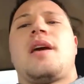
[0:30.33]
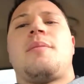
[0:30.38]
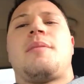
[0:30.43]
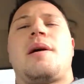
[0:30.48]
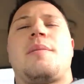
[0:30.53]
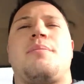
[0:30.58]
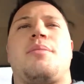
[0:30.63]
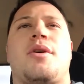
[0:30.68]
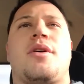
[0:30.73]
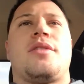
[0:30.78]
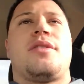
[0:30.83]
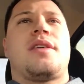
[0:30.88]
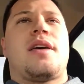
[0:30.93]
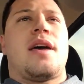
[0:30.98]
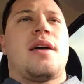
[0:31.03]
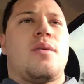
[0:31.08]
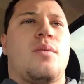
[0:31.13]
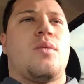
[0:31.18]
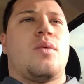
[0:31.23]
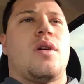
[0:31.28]
My
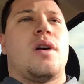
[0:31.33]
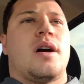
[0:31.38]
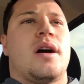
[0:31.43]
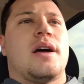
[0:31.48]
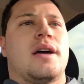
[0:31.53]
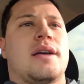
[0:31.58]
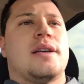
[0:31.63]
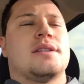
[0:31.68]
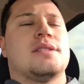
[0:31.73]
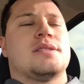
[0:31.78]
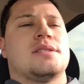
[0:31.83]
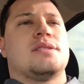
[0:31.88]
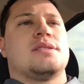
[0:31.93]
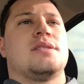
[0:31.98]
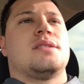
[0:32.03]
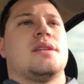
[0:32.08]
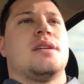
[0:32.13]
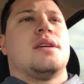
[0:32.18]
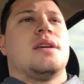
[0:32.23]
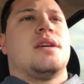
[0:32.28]
birthday
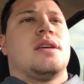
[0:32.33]
was